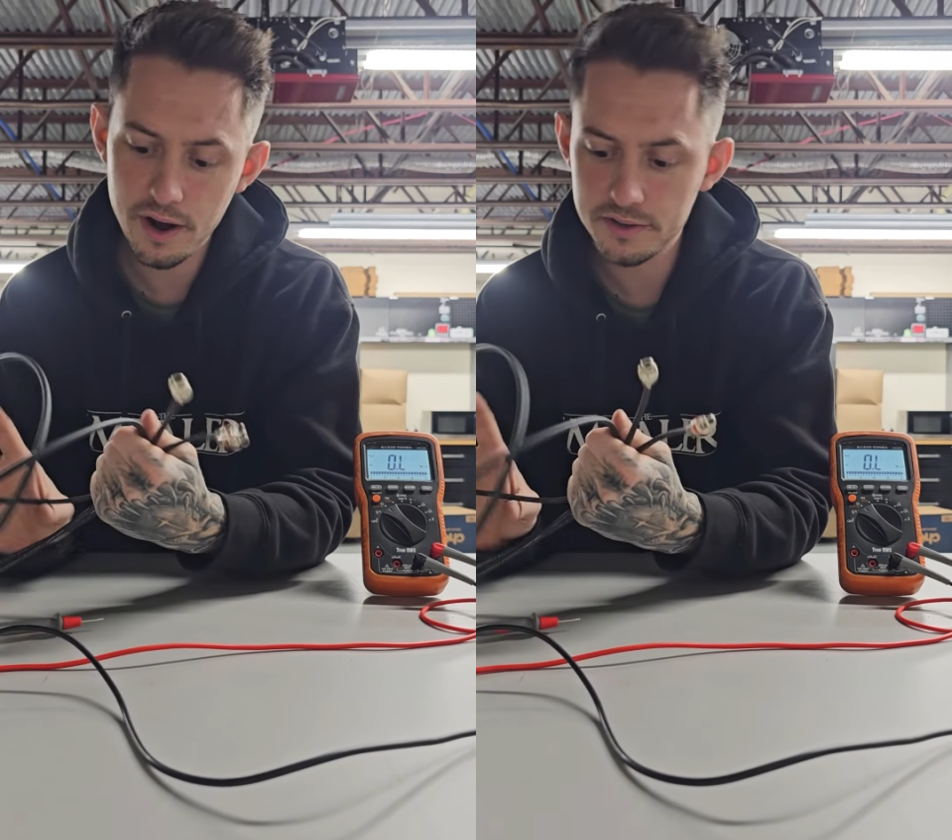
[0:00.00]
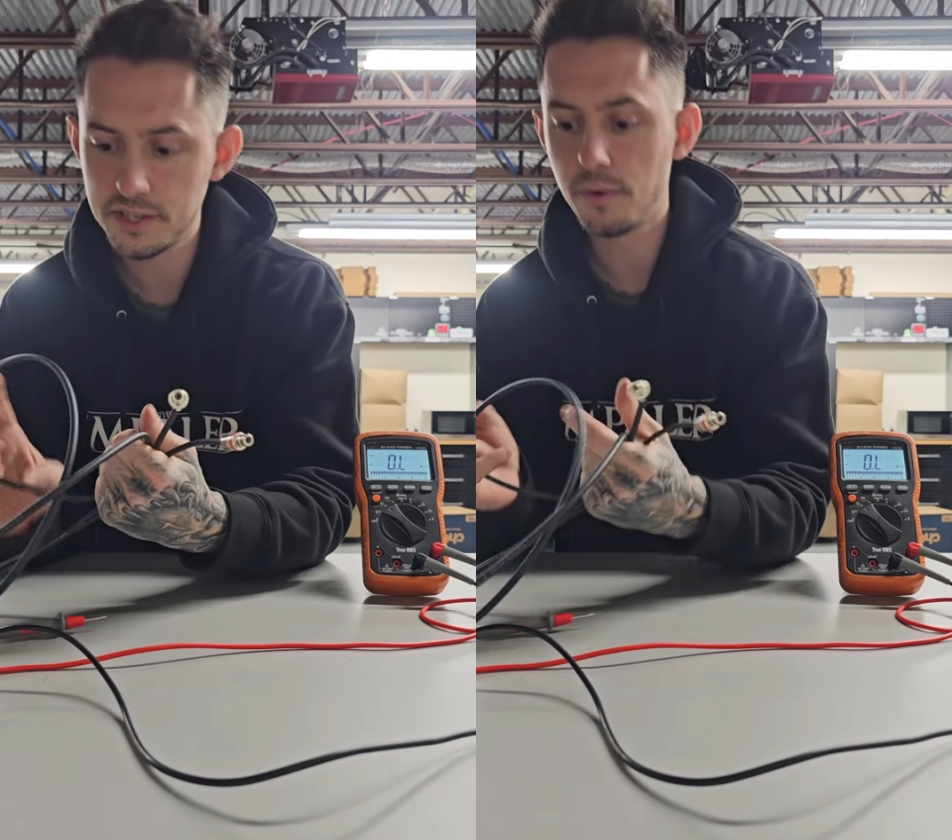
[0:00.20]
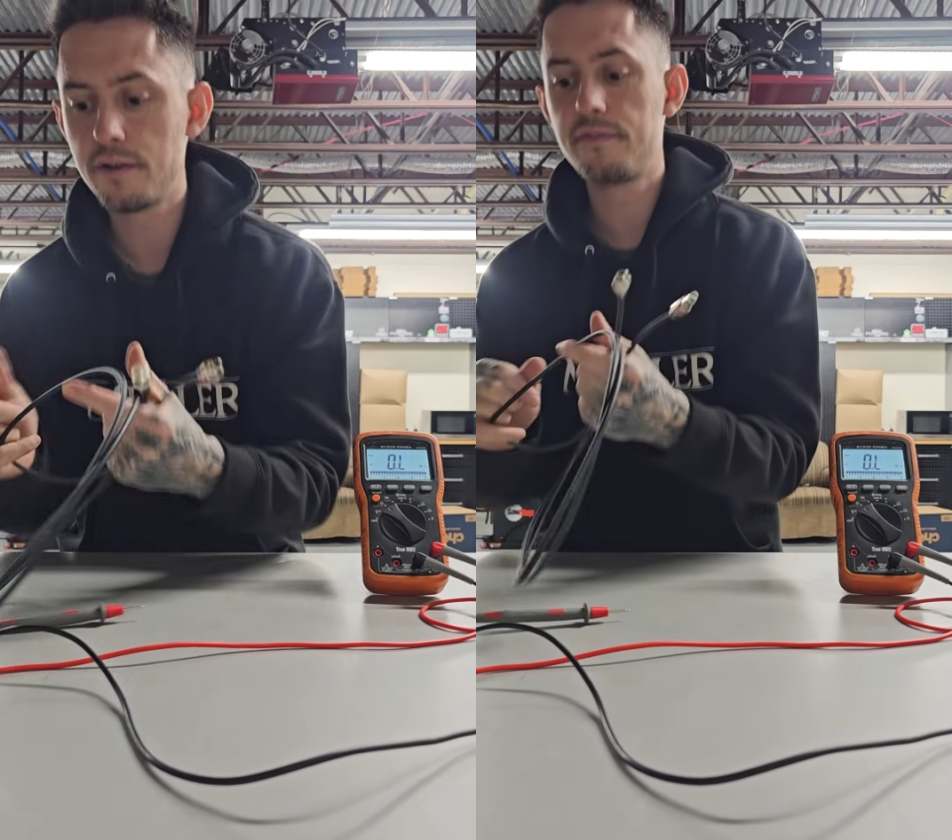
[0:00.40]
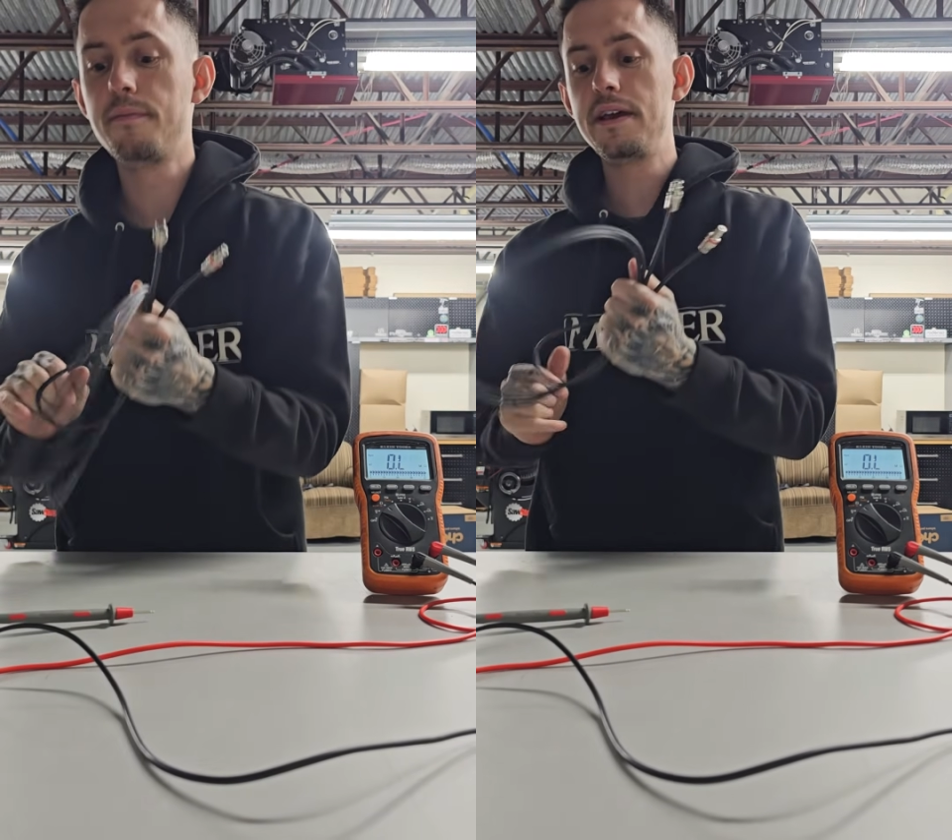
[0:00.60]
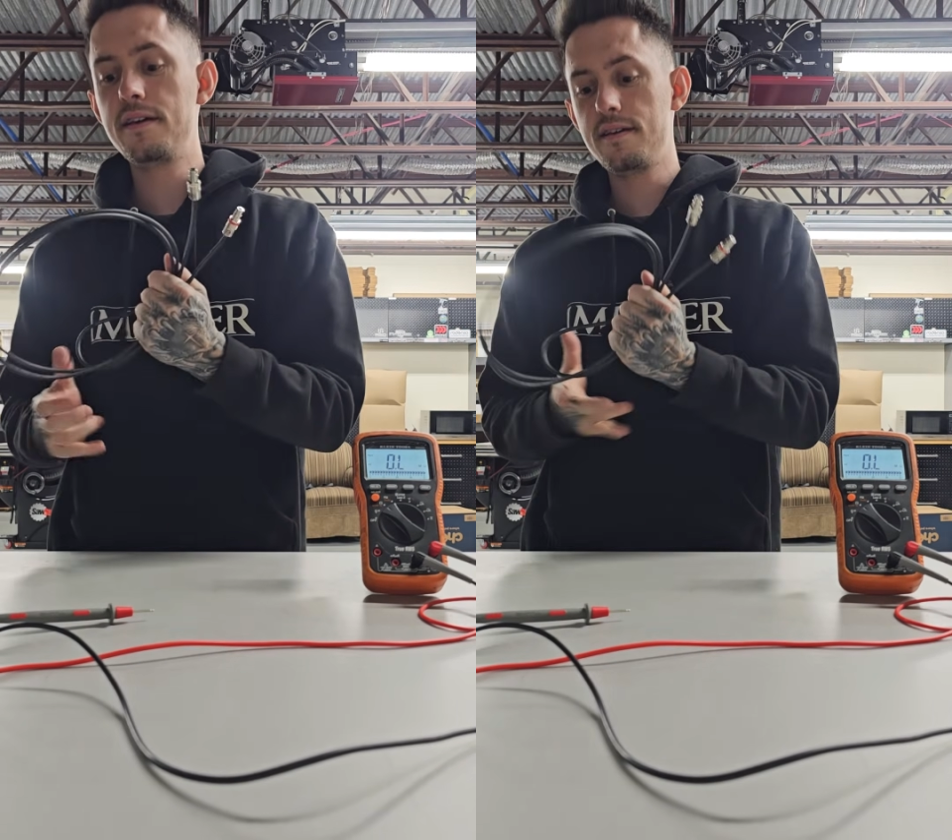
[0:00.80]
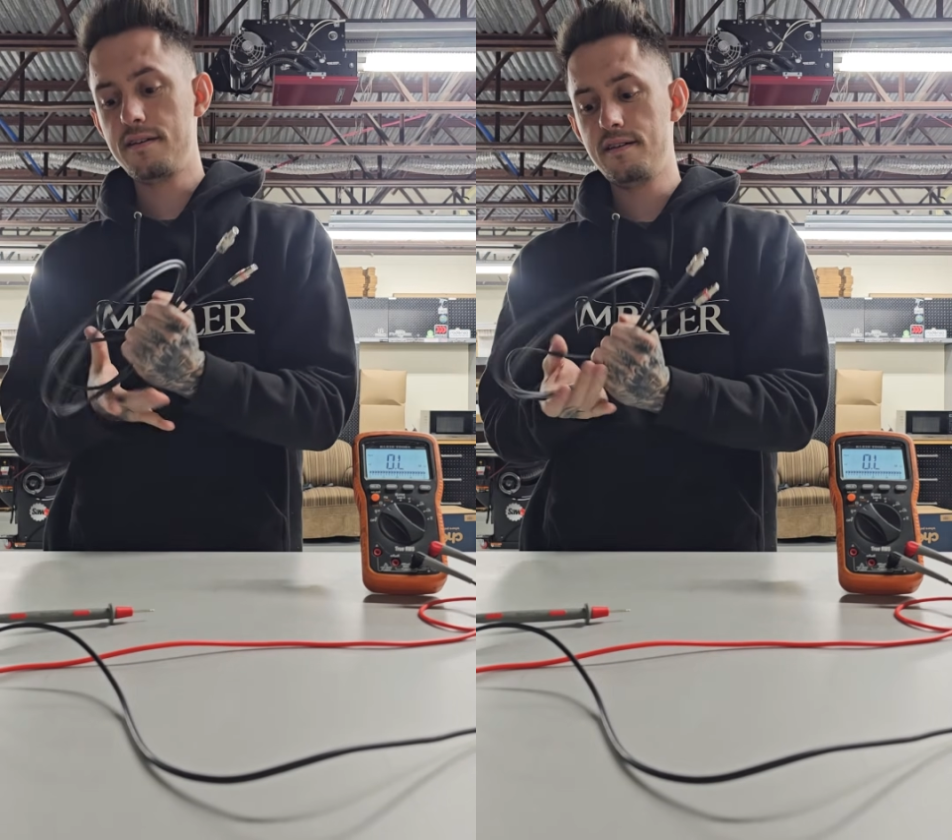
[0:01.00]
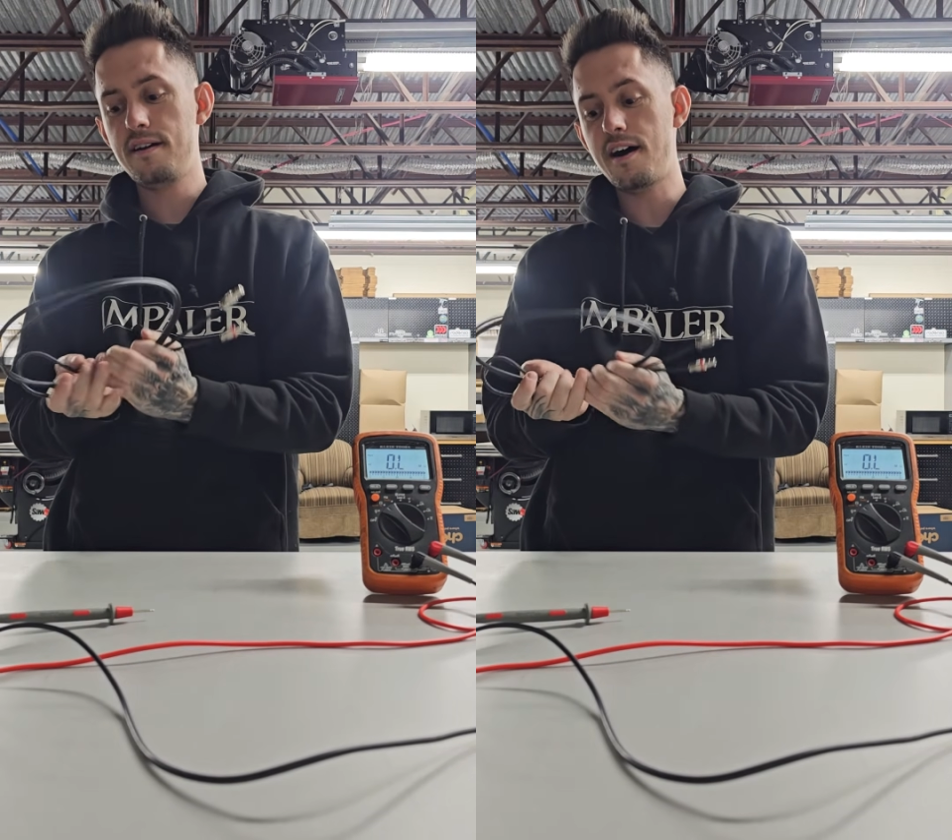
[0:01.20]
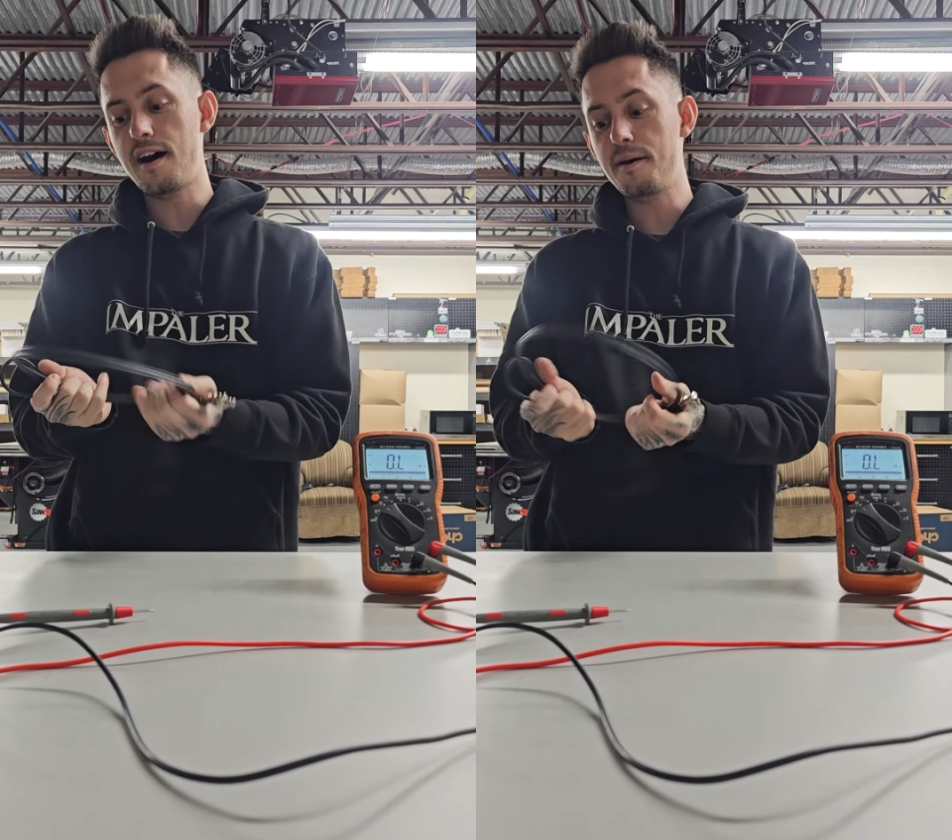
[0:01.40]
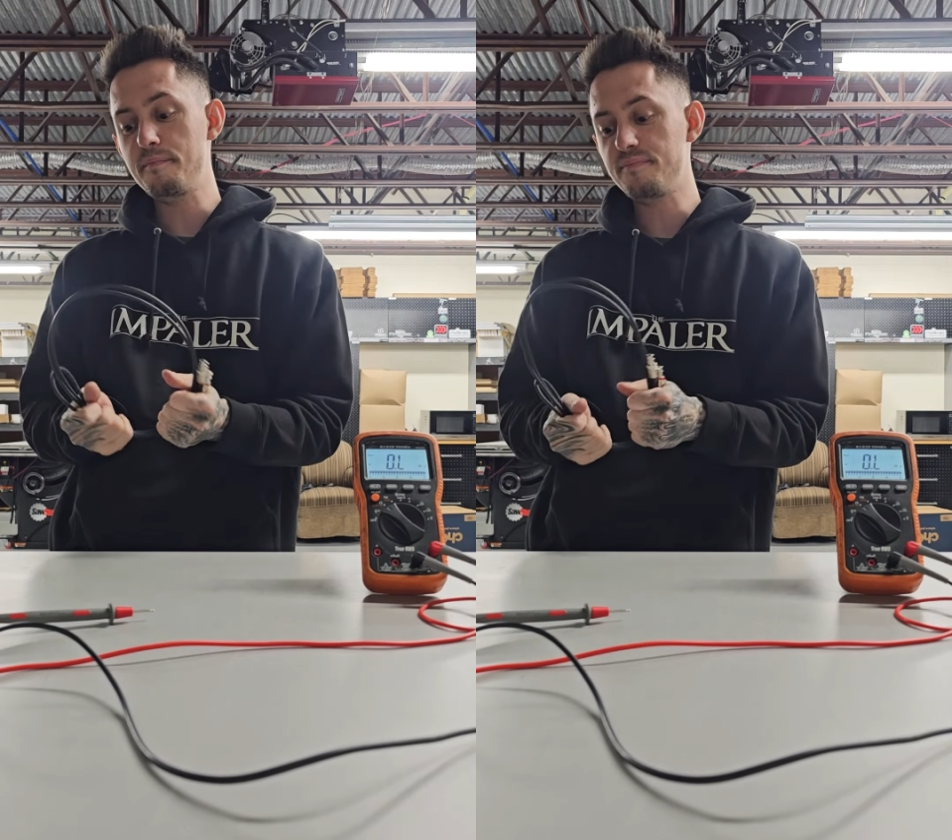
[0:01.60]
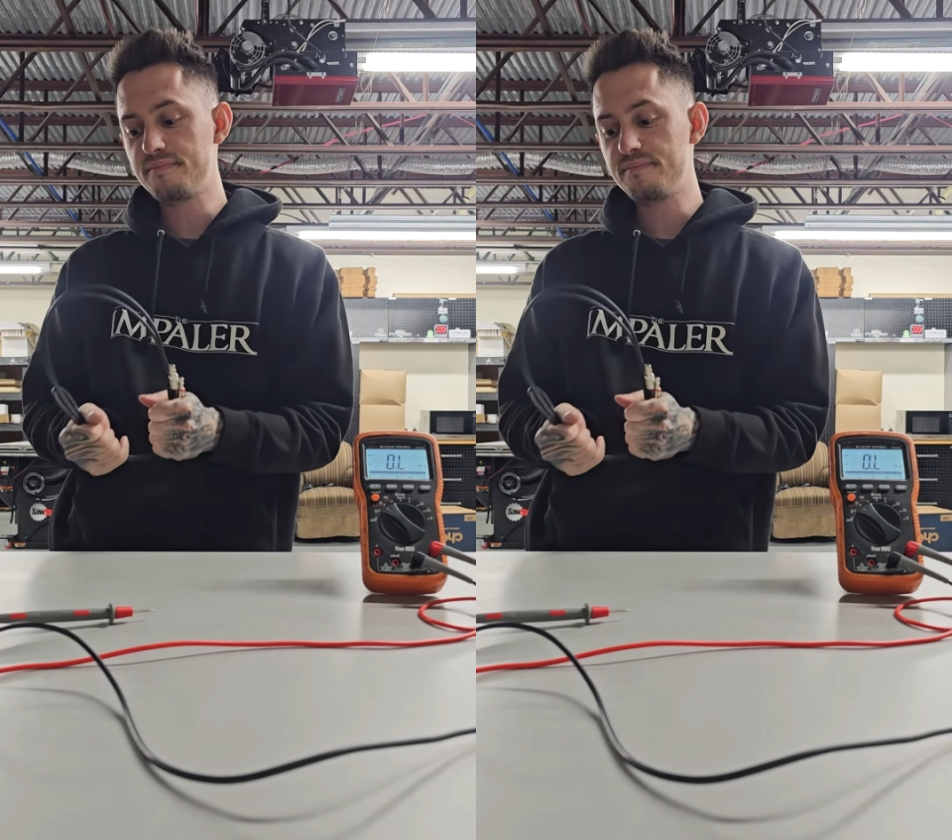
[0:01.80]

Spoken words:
else you want from me. I'm